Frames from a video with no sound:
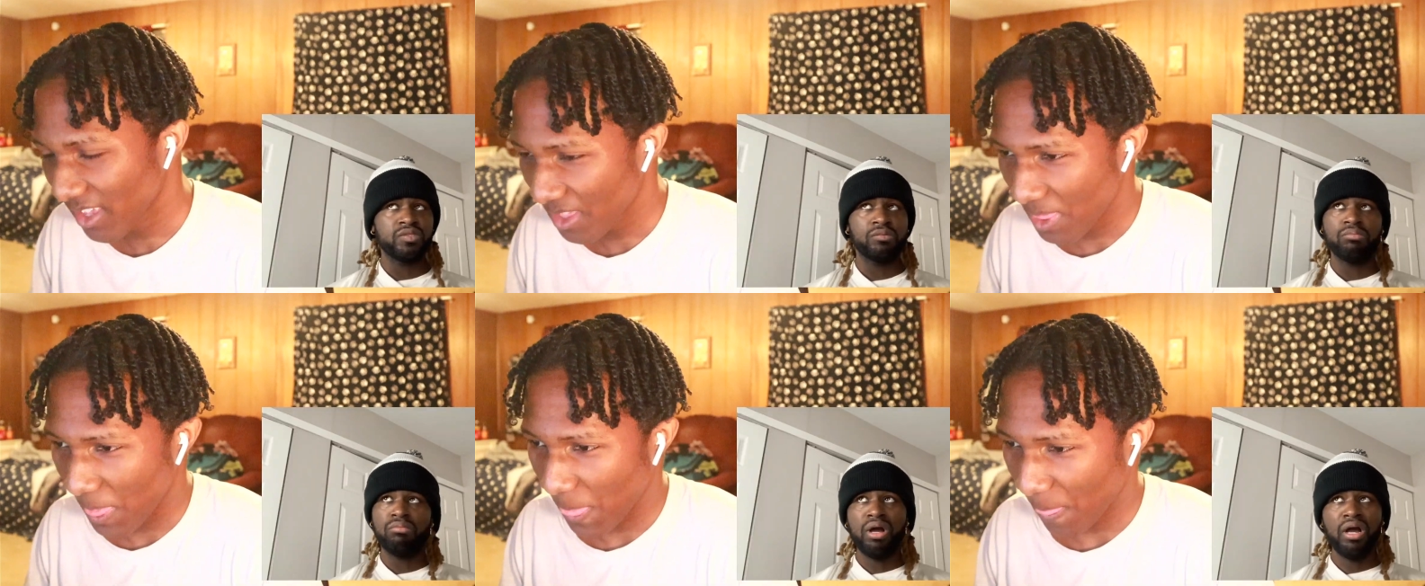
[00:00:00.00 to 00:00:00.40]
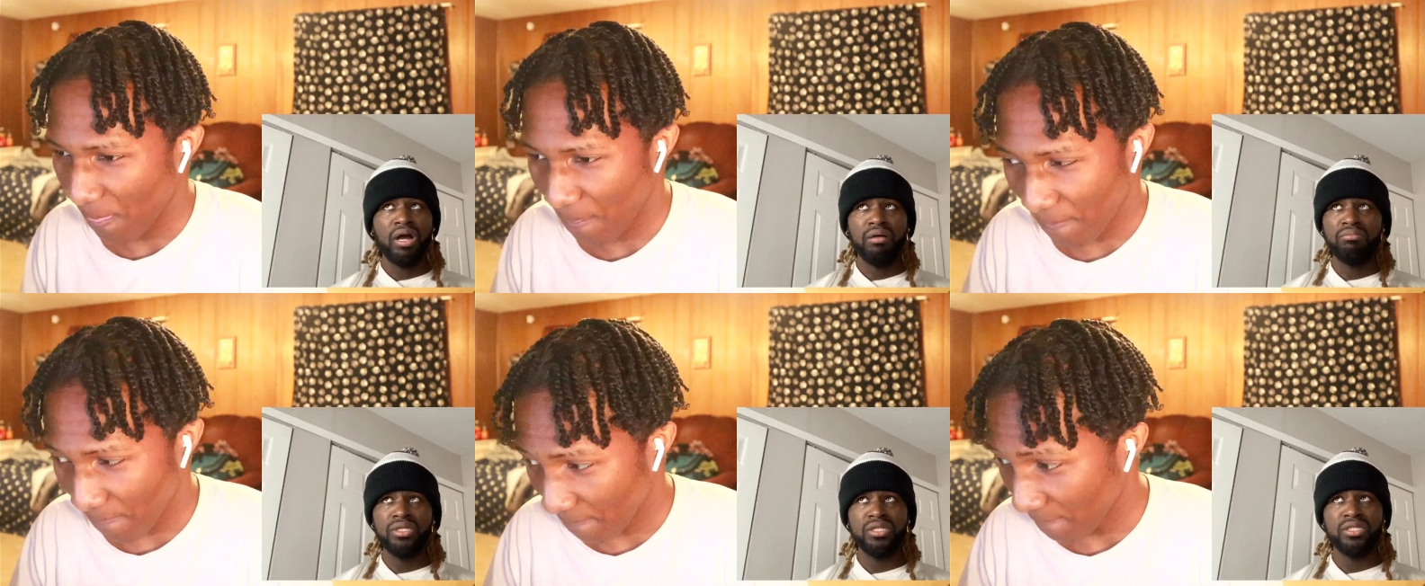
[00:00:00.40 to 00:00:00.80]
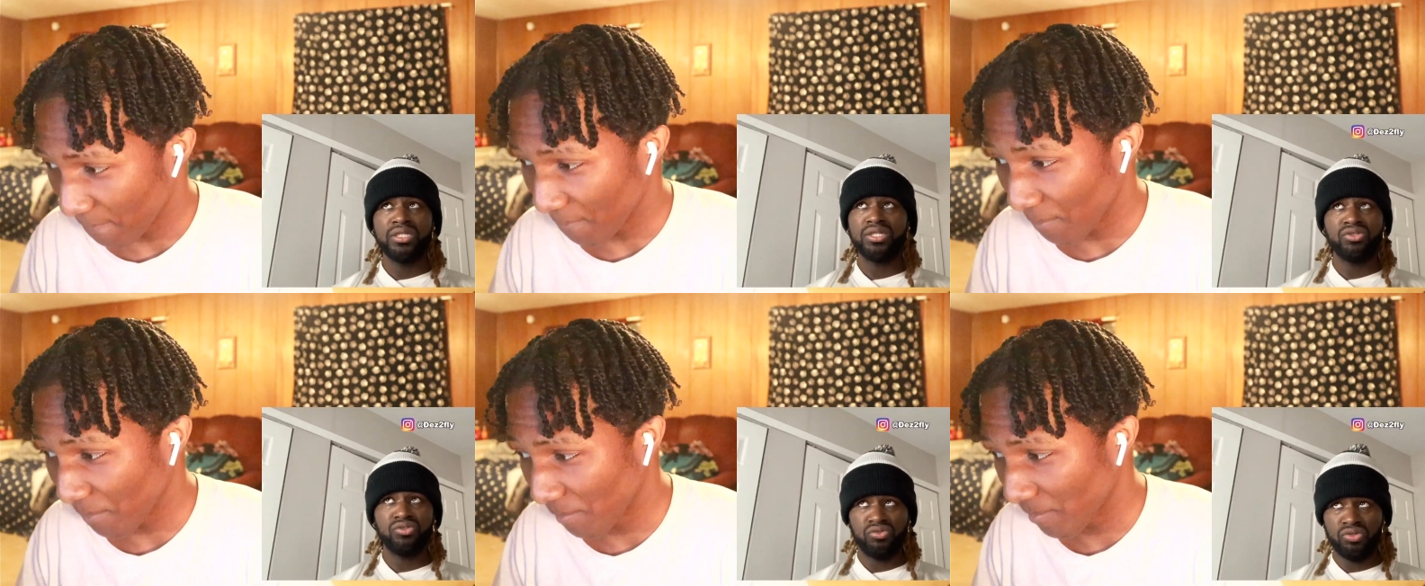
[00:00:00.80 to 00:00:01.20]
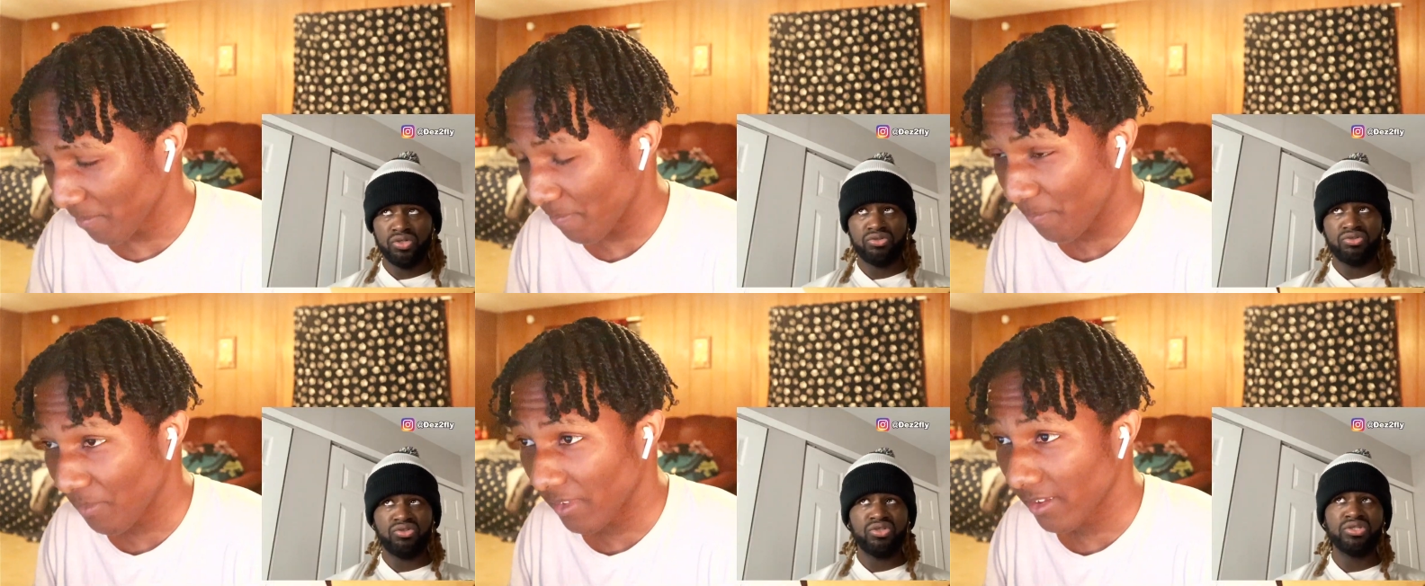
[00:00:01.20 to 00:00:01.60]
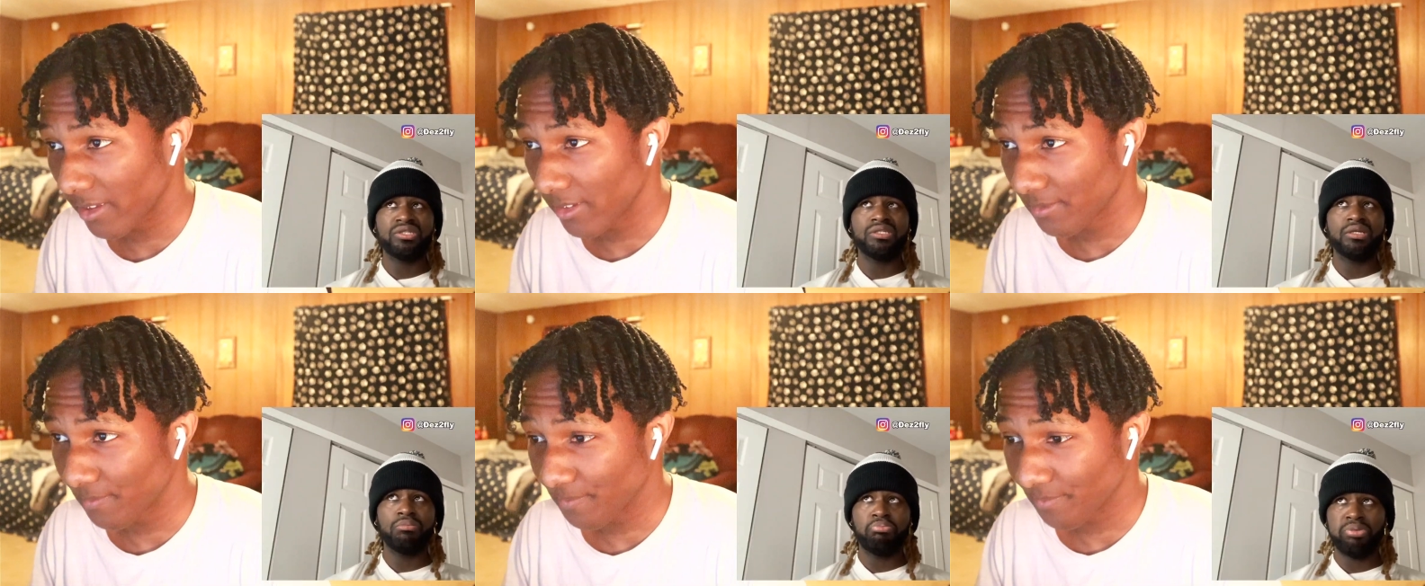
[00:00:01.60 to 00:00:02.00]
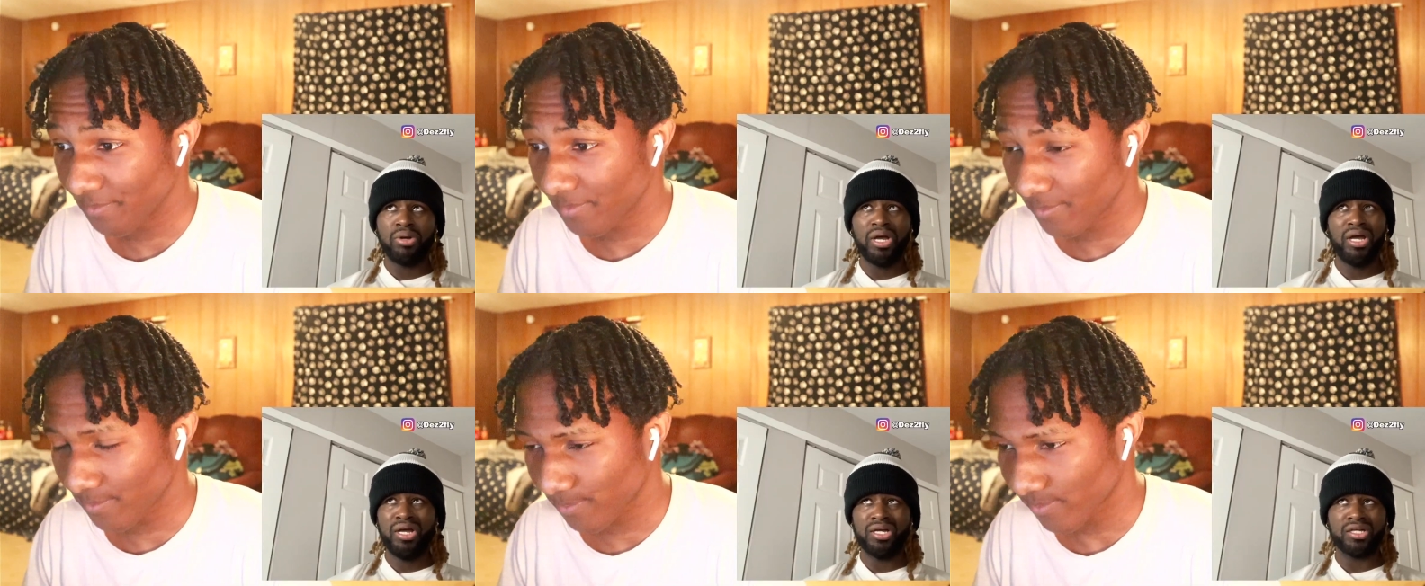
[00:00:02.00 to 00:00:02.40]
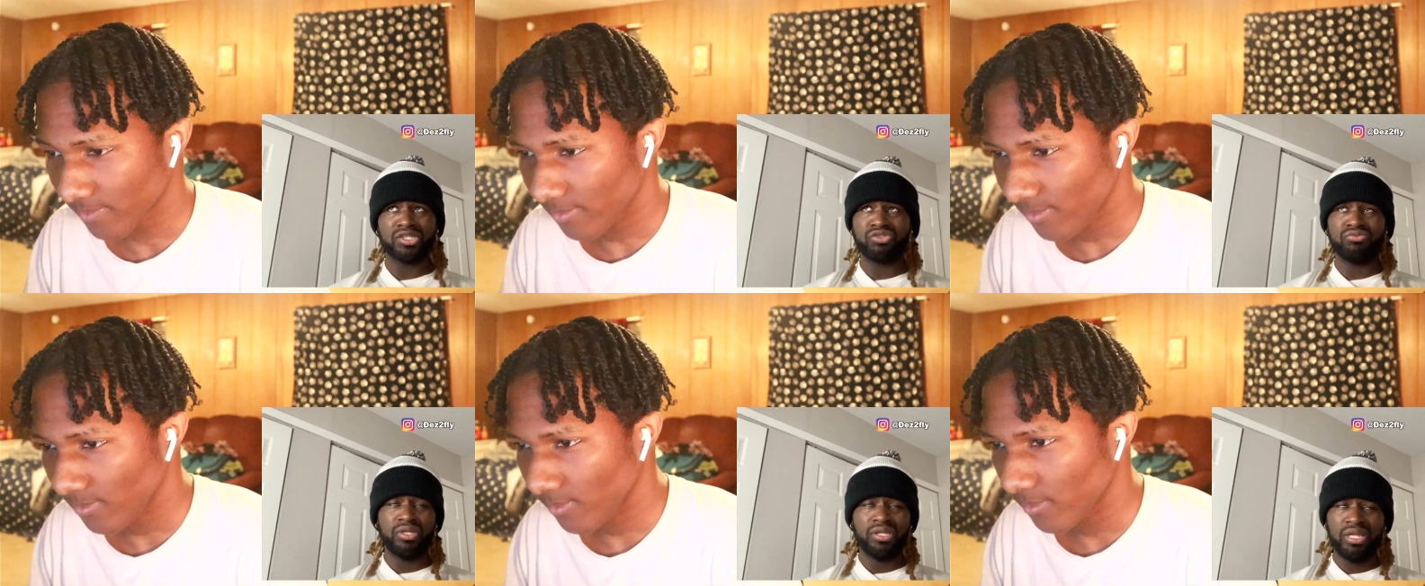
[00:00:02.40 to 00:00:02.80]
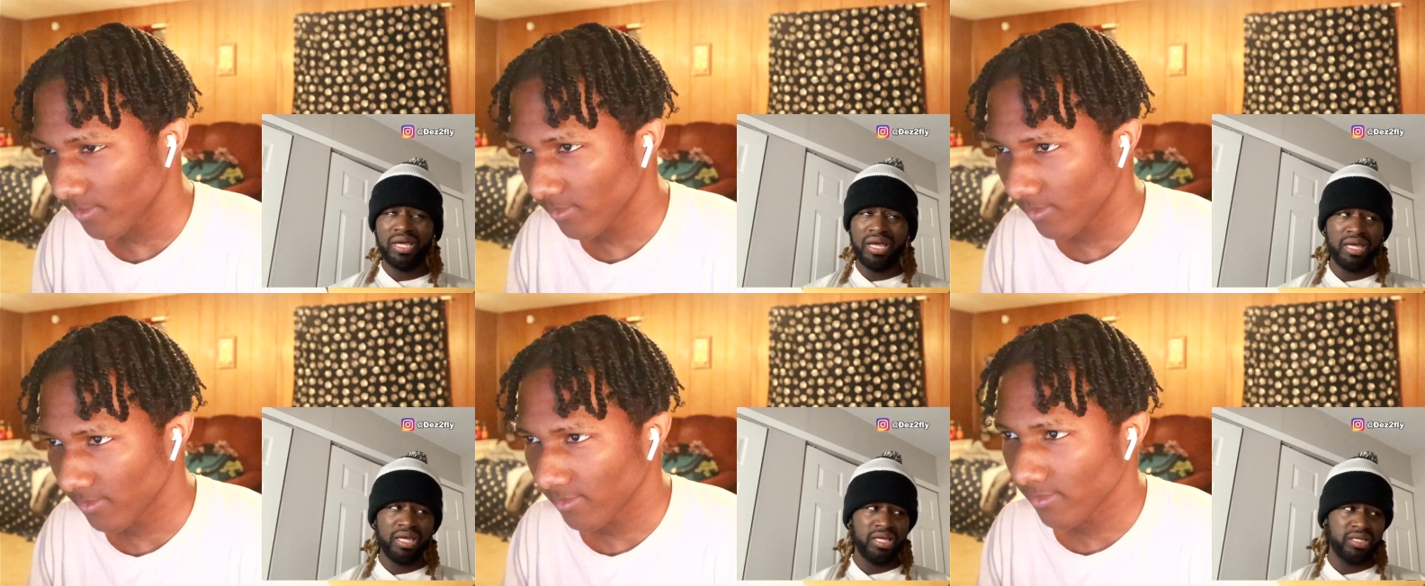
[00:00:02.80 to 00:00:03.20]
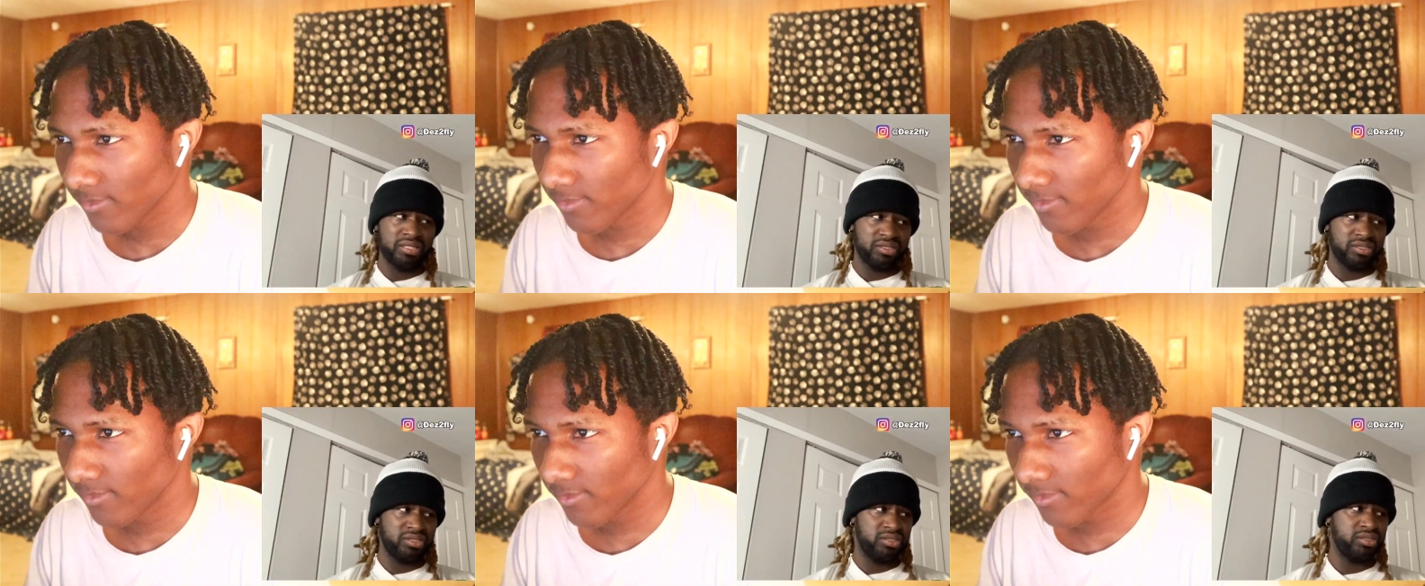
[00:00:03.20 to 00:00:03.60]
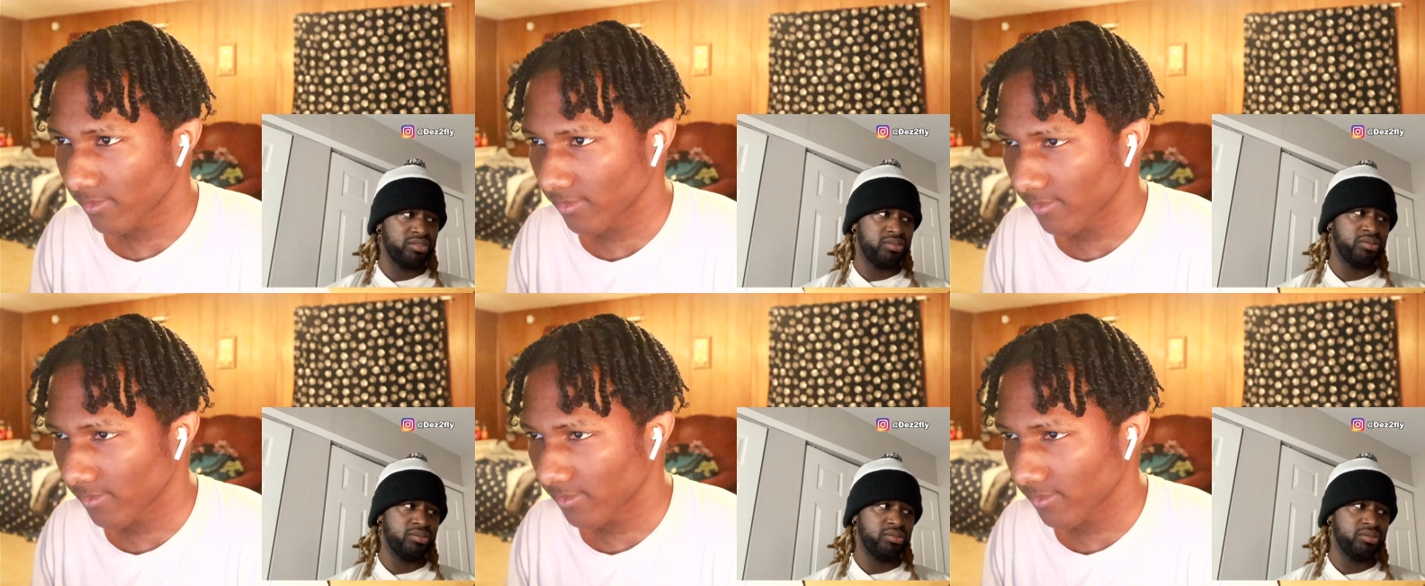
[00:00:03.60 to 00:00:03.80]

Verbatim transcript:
Speaker 1: Mommy, it's just a box. Relax. Uh,